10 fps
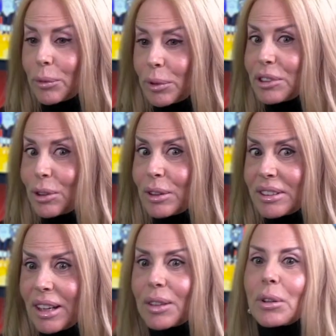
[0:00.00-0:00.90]
We start
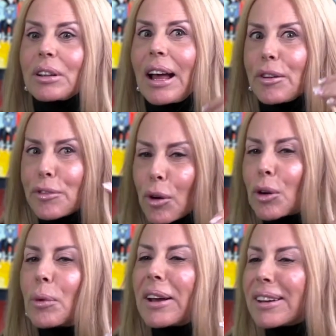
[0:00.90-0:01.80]
saying, well, how far
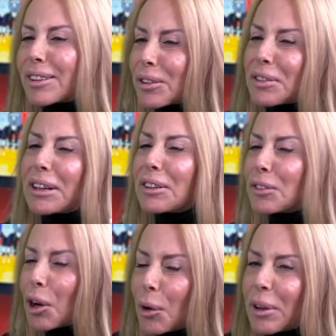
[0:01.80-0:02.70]
away are you thinking
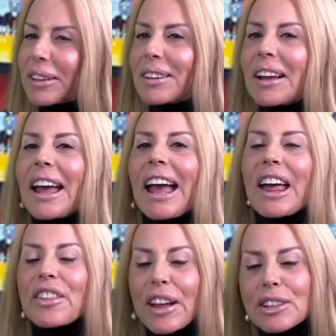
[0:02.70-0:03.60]
of going?
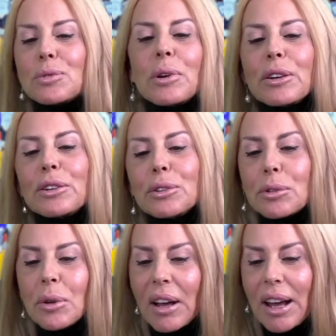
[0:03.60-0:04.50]
And that's where
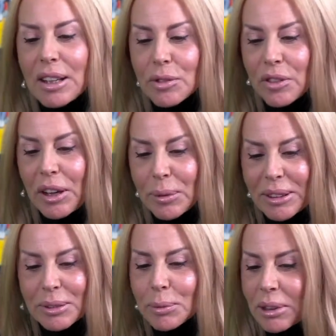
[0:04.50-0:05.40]
you, as
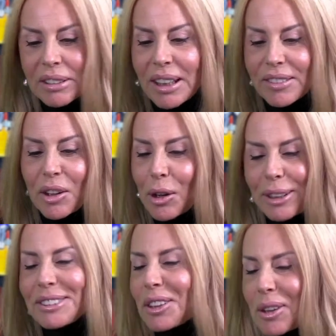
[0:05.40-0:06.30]
families, must have a
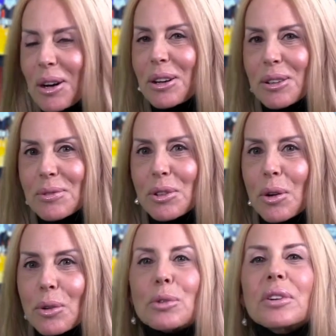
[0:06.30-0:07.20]
heart-to-heart.
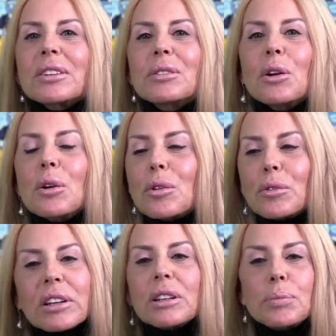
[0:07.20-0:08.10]
So you could
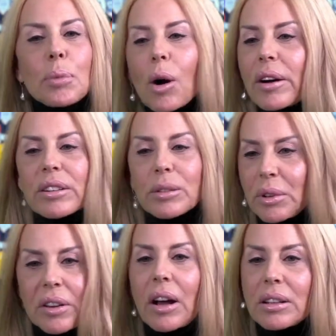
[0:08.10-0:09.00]
really partner
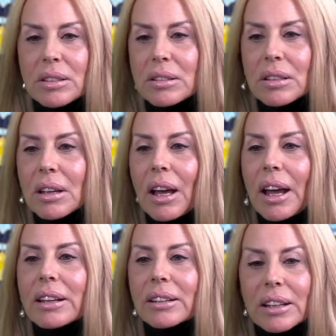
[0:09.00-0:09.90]
with us
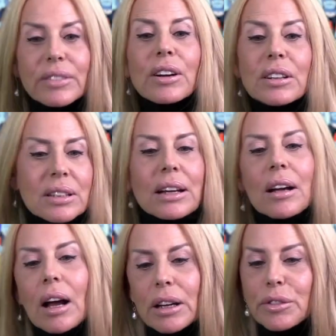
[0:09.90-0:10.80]
and give us that
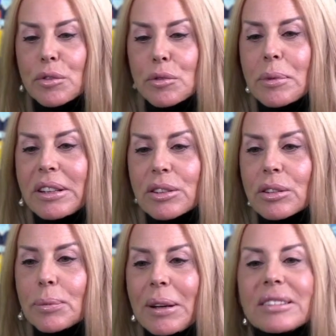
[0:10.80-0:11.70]
kind of
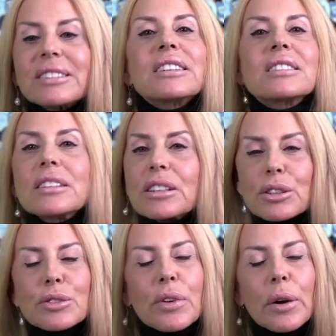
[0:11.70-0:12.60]
information about
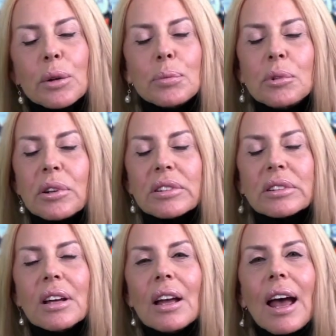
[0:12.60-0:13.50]
distance. It's very
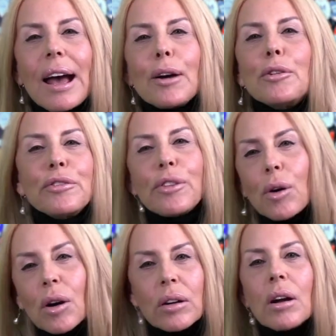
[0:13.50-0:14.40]
important. How
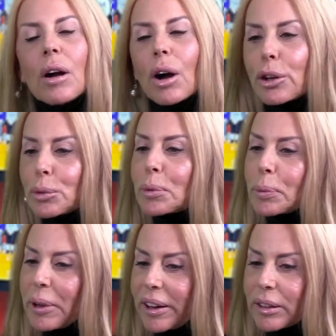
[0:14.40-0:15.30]
far are you
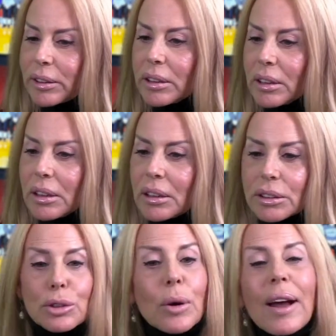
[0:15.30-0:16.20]
prepared
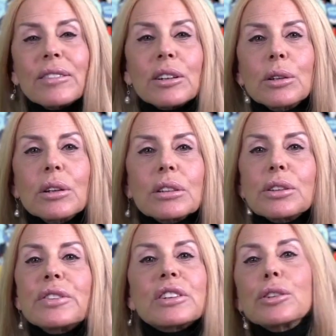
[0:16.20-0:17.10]
to travel
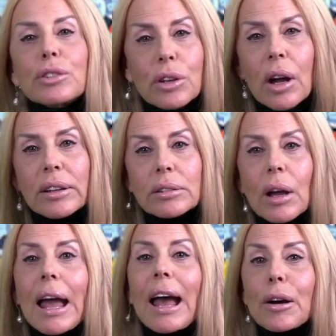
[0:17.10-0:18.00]
to visit your child?
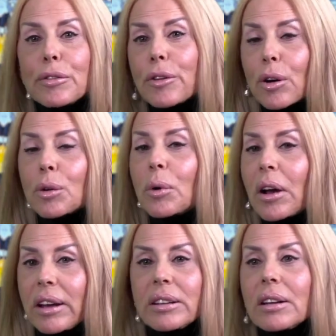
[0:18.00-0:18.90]
How far
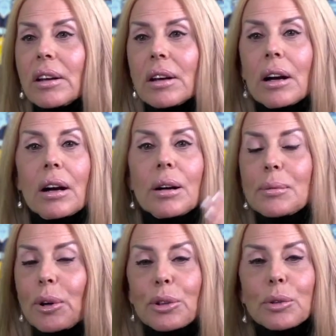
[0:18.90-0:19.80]
away?
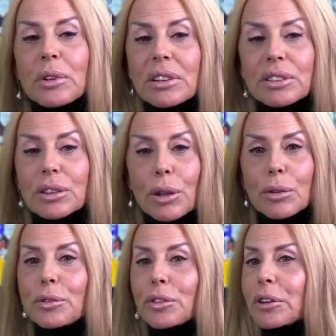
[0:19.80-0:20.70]
Are you willing to
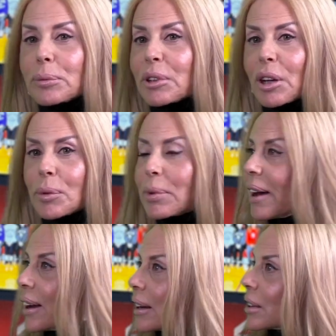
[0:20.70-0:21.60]
go for him to come
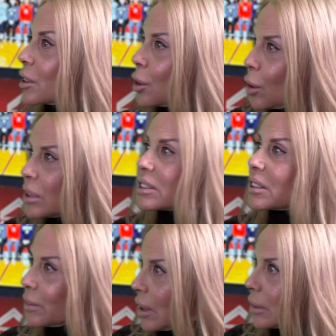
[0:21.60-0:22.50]
back? And the cost
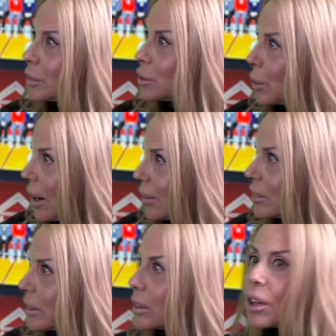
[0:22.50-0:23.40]
involved in
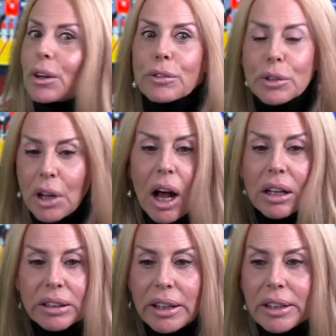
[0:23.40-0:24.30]
traveling for the
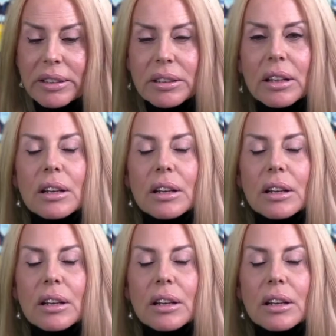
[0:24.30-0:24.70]
holidays.